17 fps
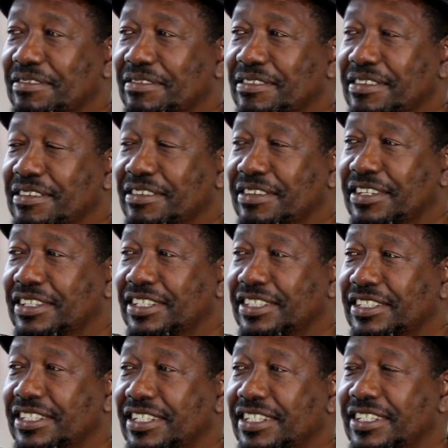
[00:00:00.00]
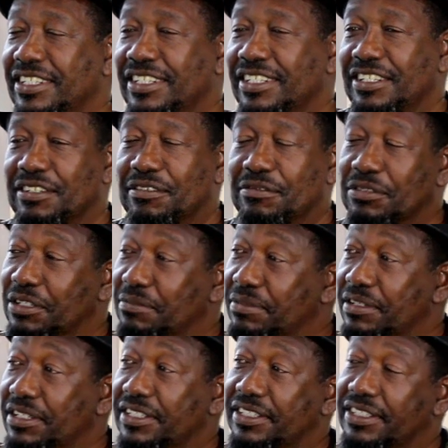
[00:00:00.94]
You understand? For the
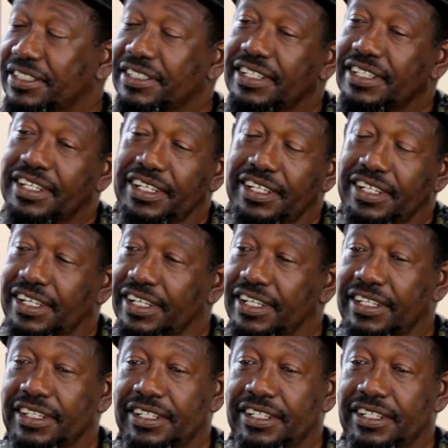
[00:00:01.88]
place, and